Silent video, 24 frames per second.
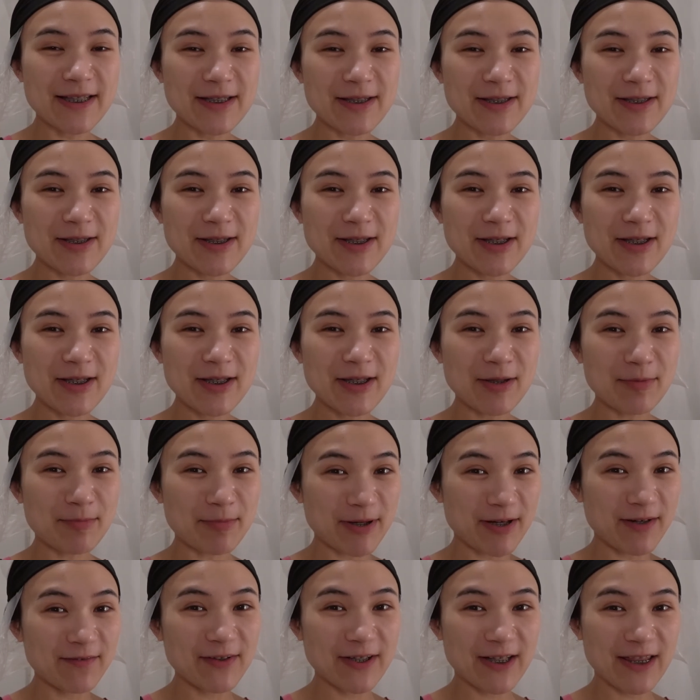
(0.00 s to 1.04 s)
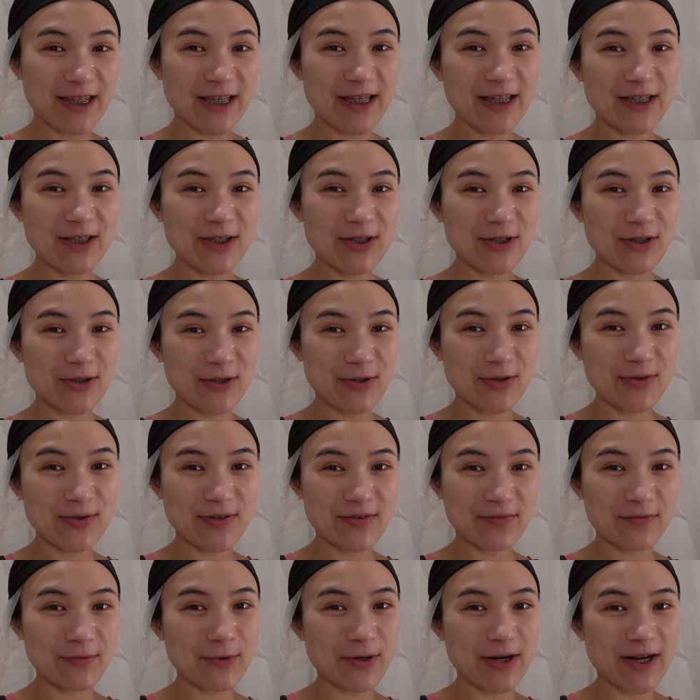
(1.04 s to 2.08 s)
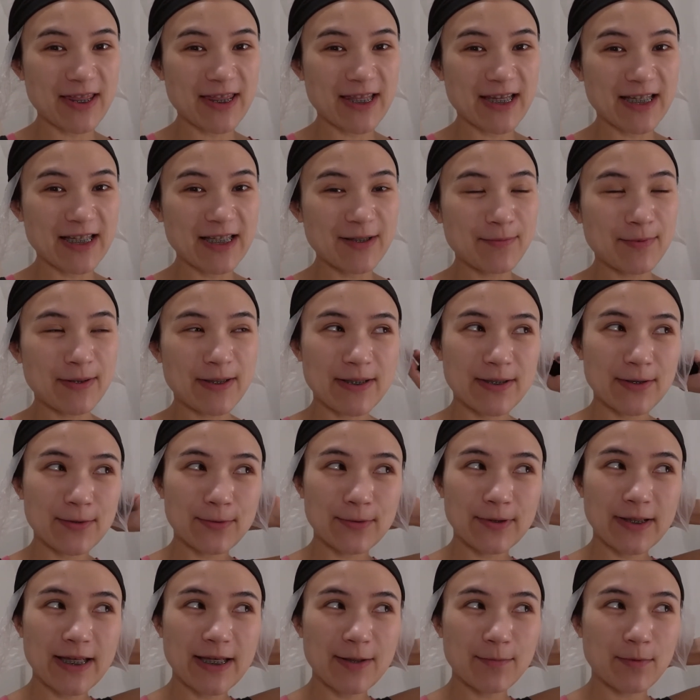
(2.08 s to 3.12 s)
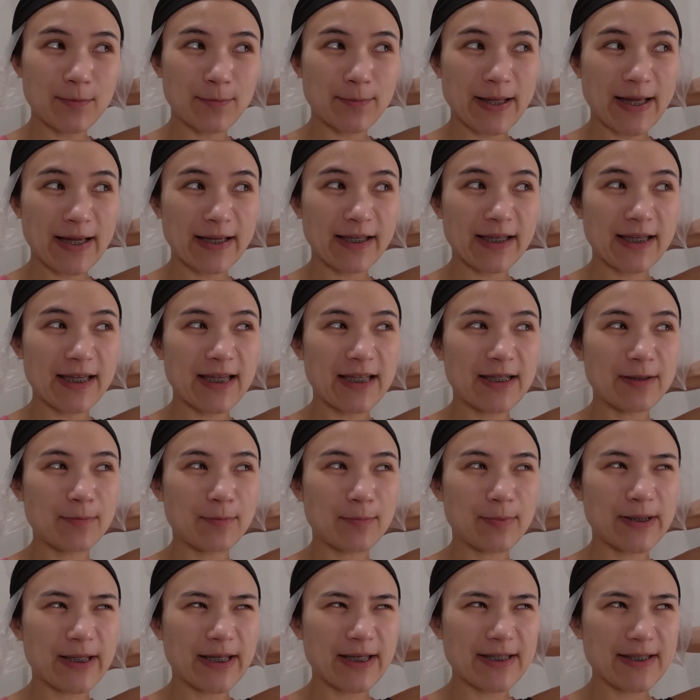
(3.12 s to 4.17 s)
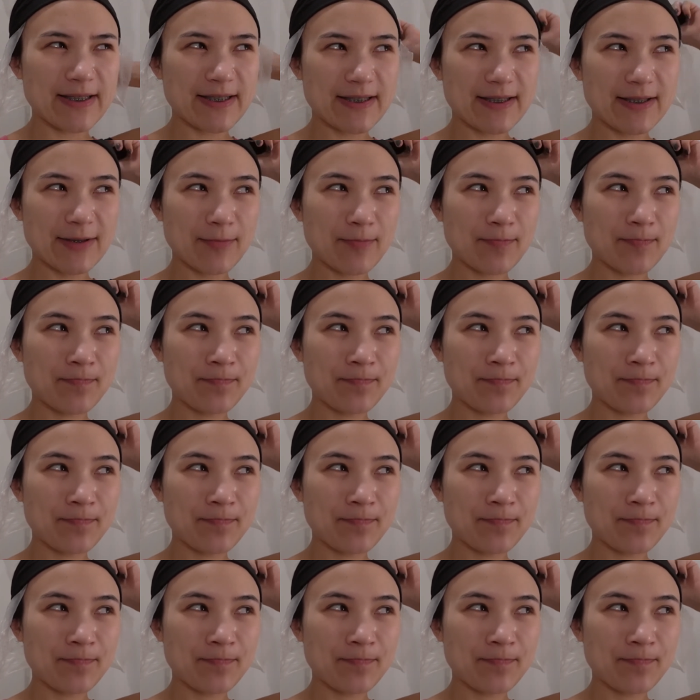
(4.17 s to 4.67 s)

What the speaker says: is the perfect thing to use it for, I think, because it will keep the bag in place.